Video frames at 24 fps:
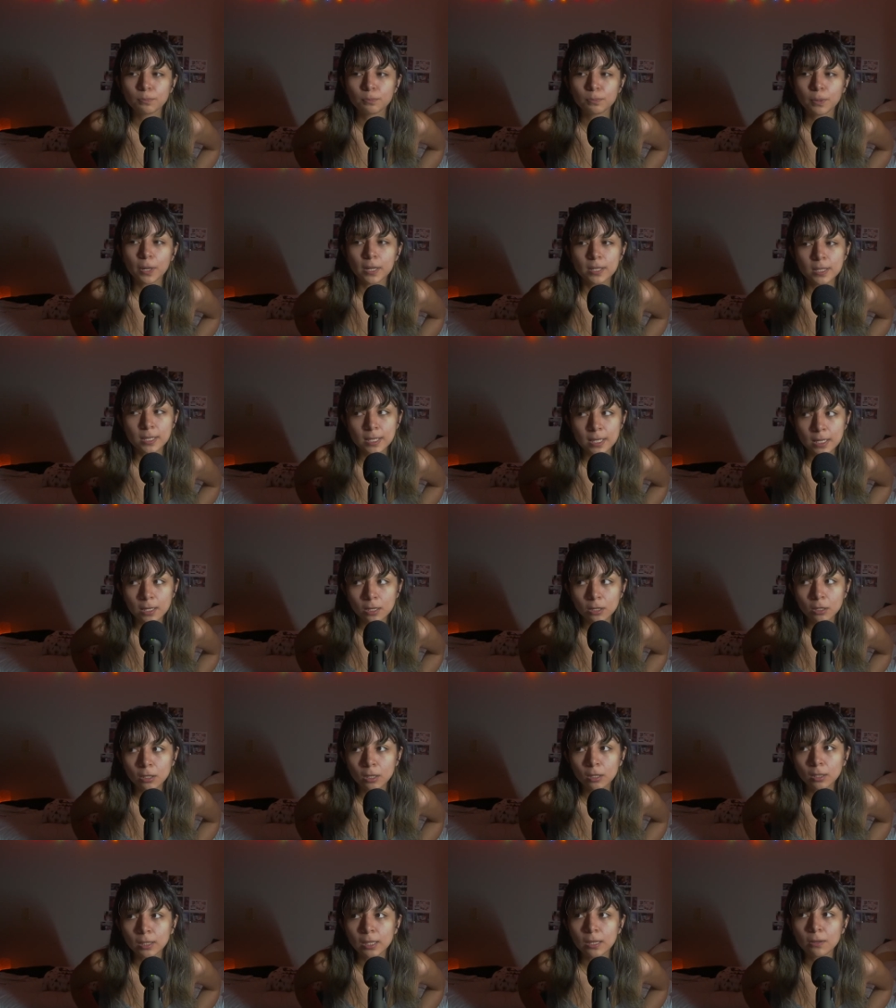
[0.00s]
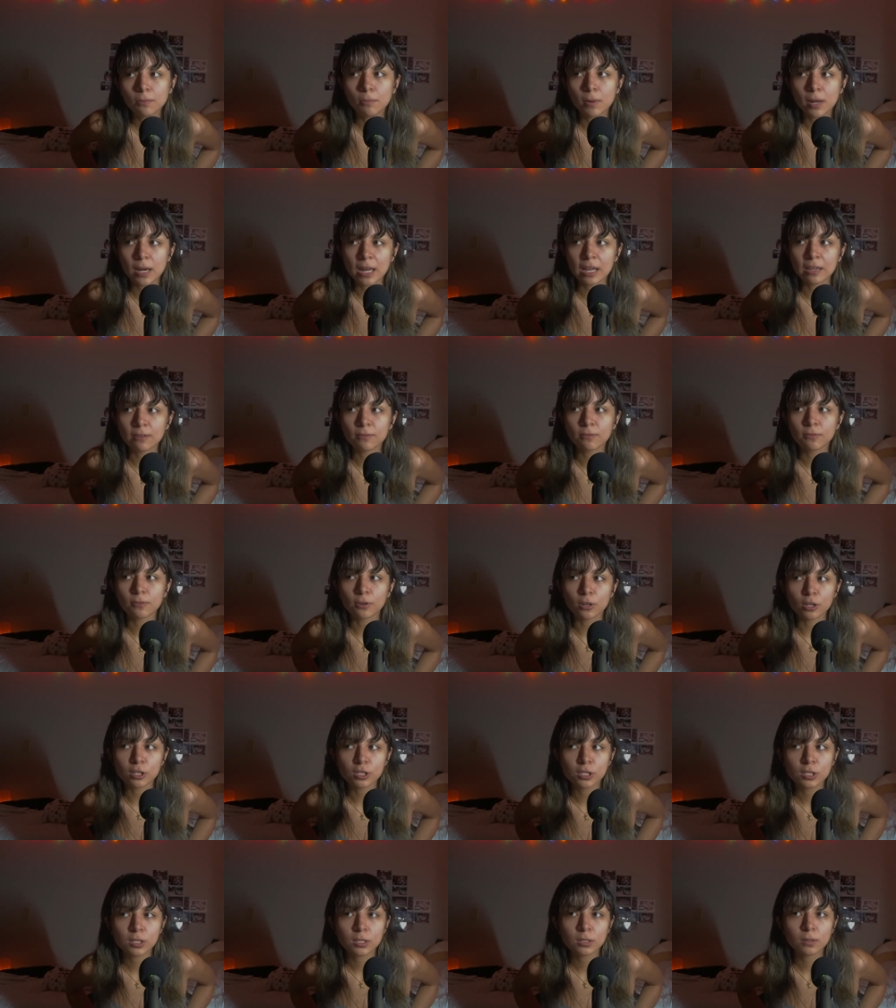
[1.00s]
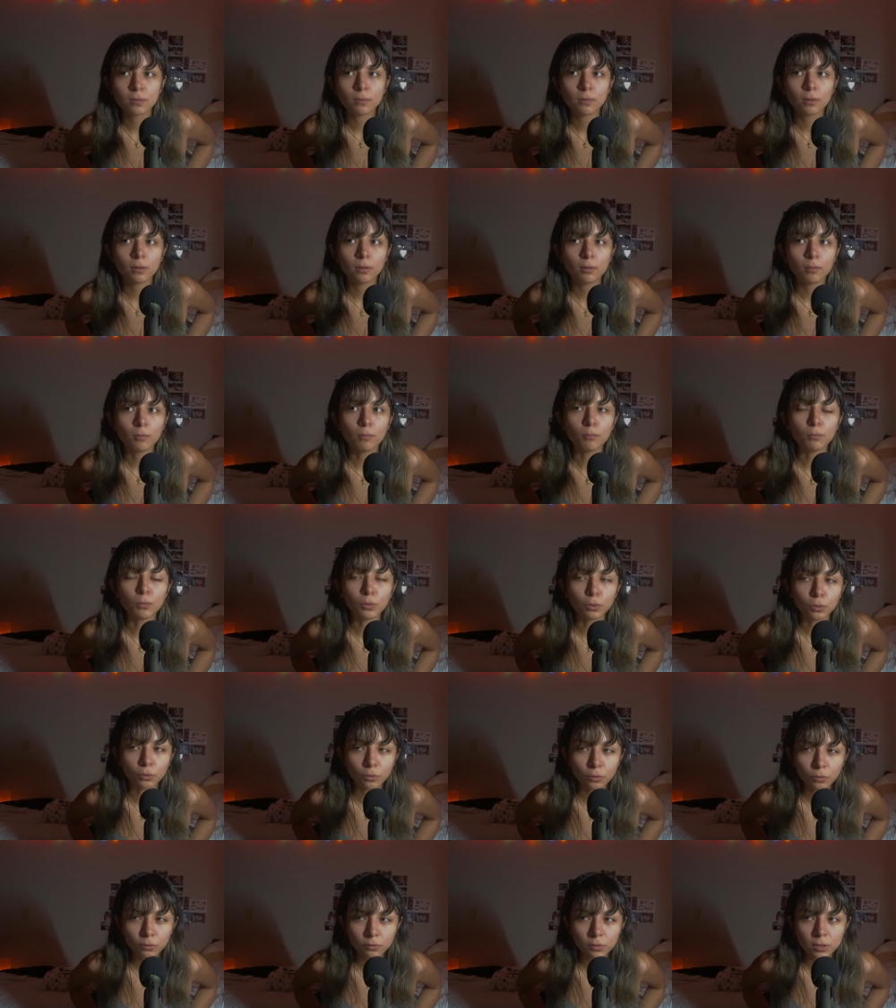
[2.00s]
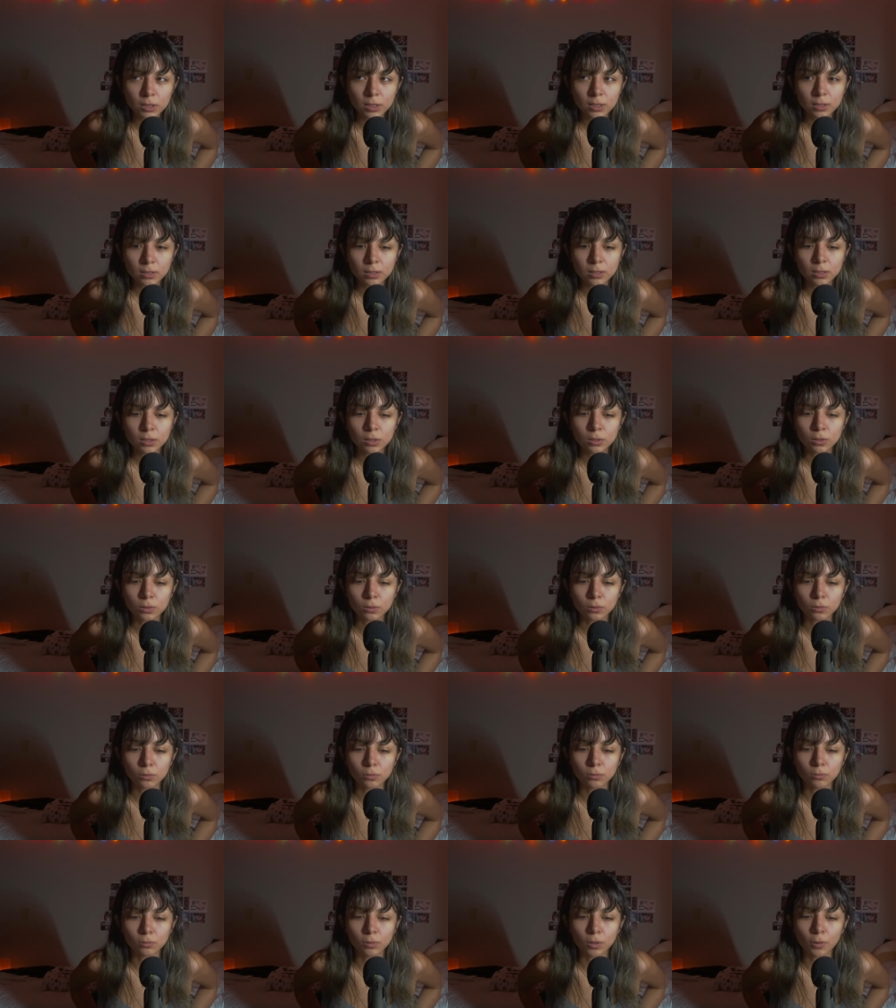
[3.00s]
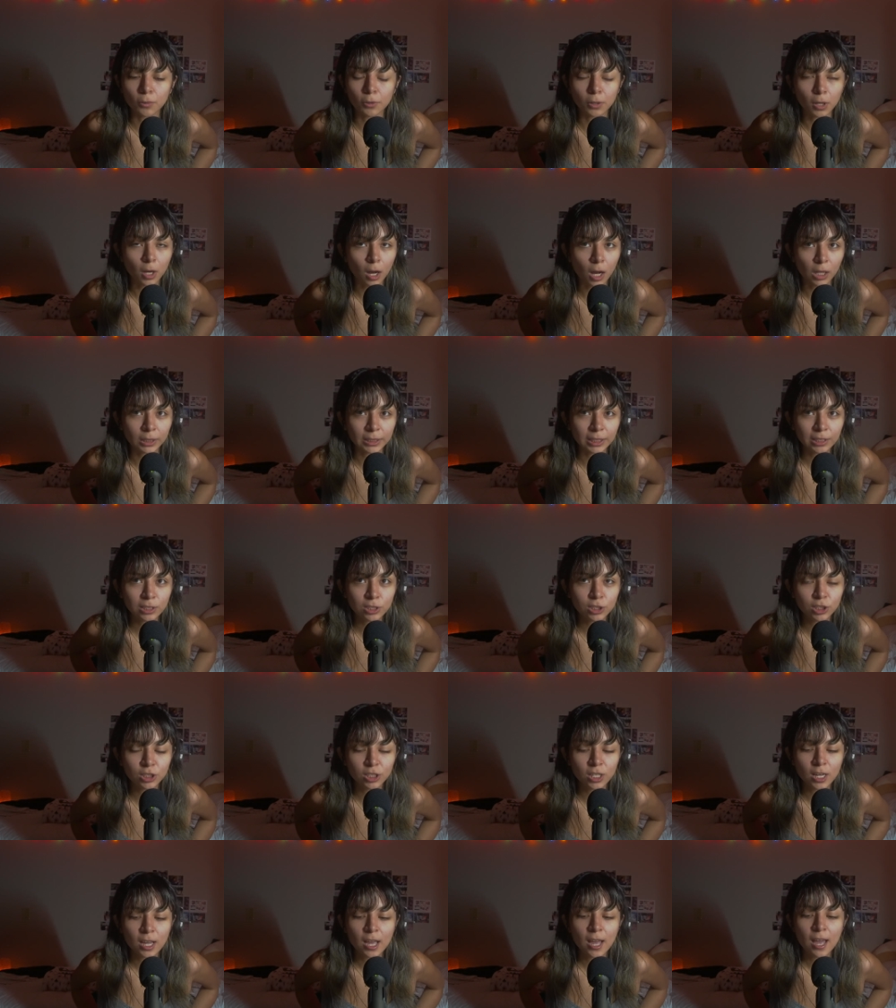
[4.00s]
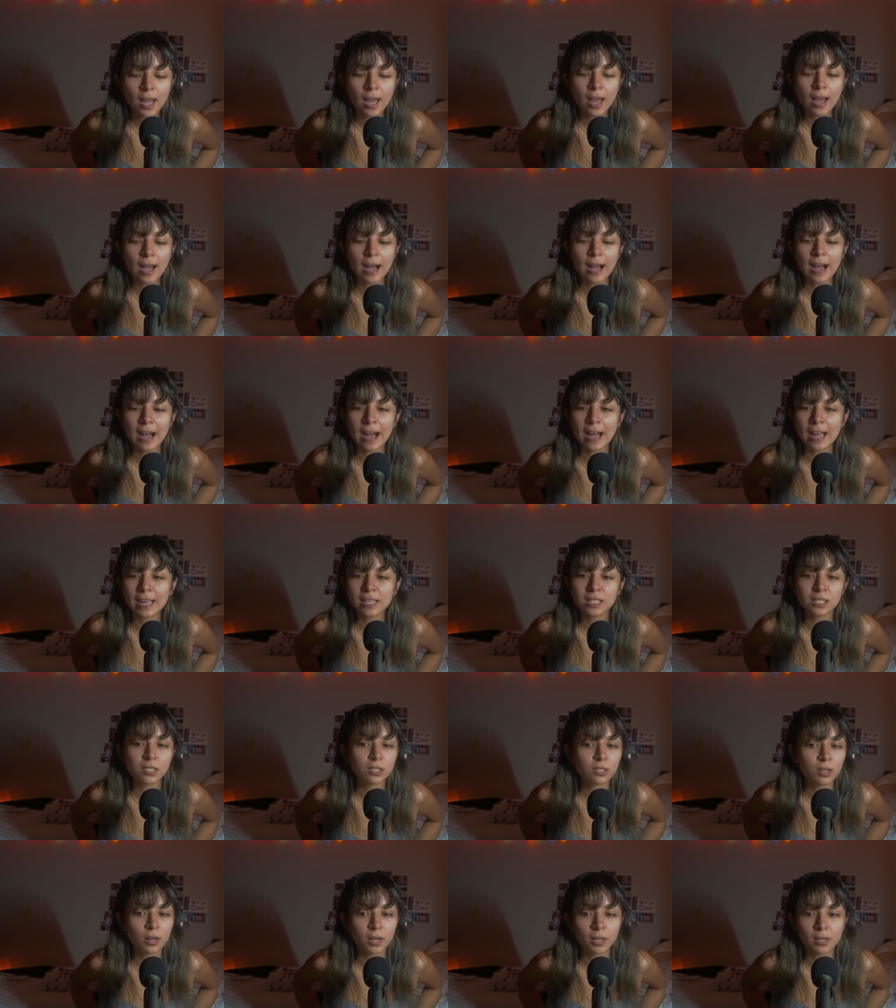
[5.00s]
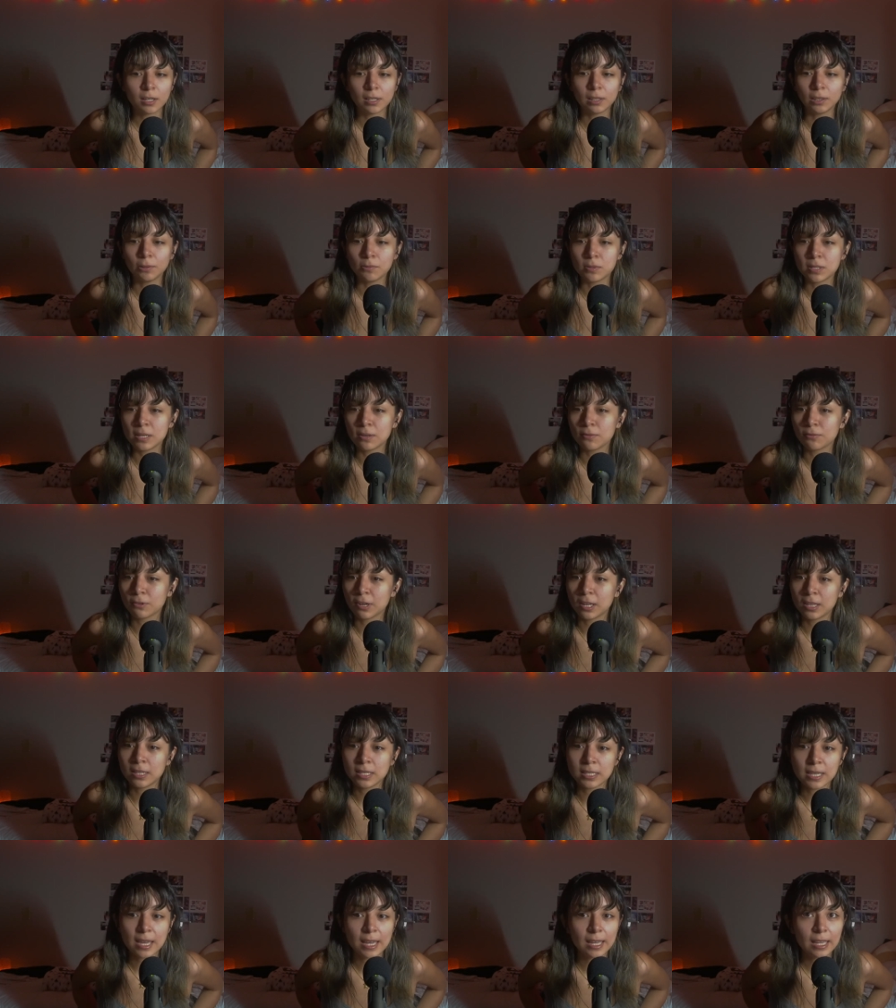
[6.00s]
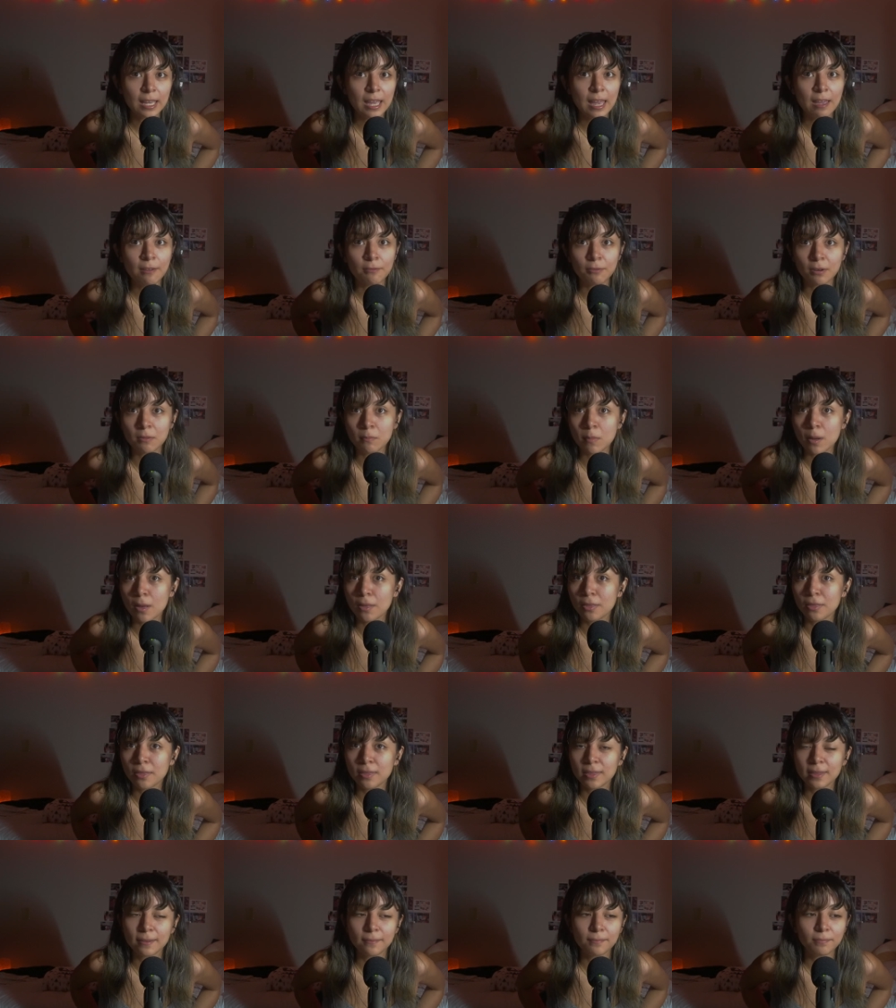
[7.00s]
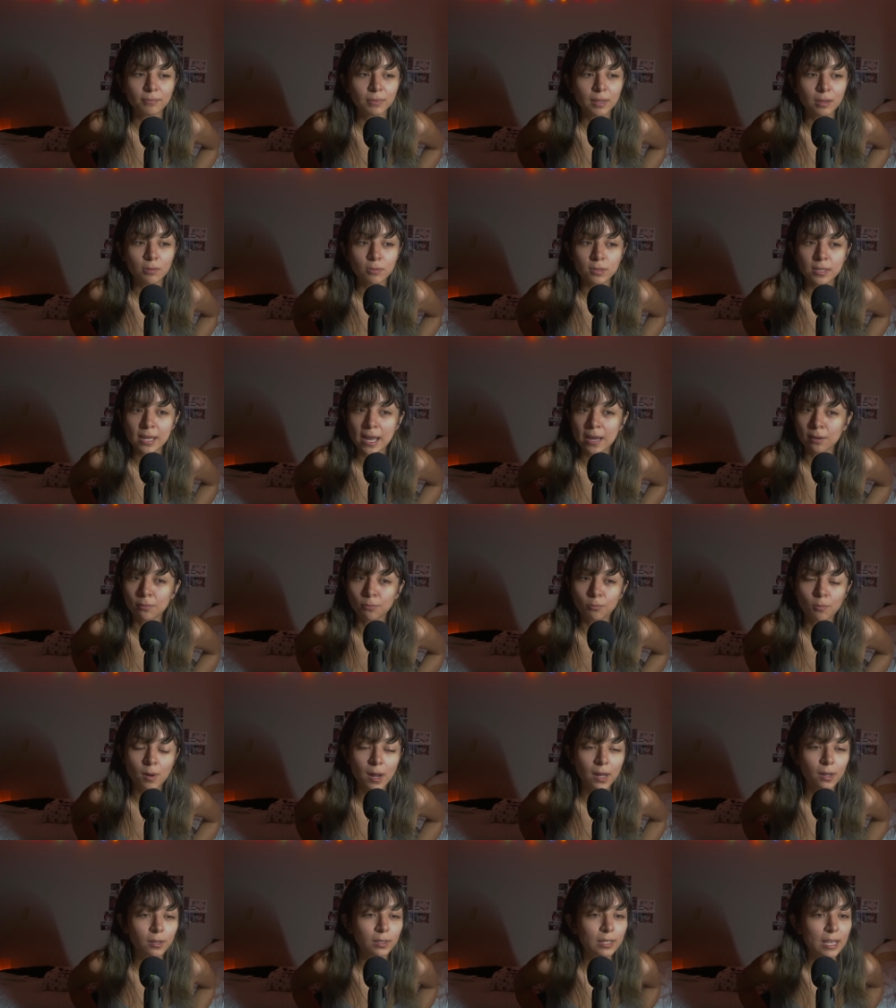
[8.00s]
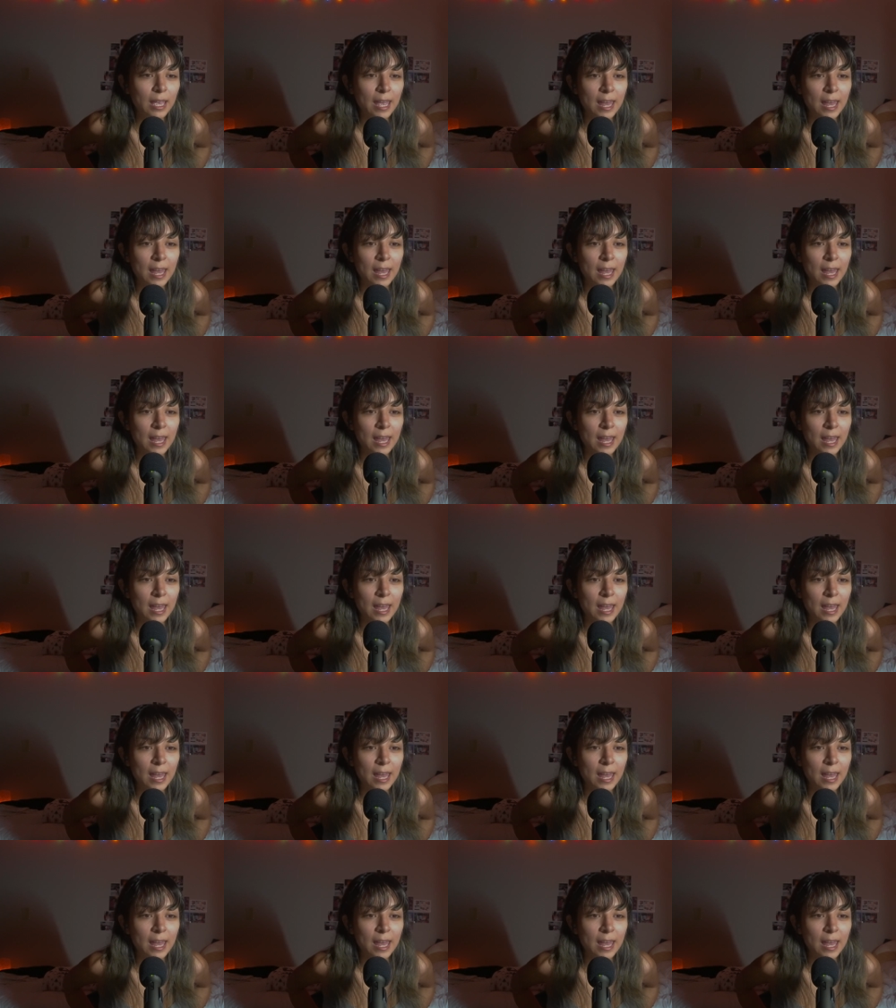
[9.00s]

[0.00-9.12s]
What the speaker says: particularly when I first moved to go to college, I started losing friends like every month. It was kind of wild.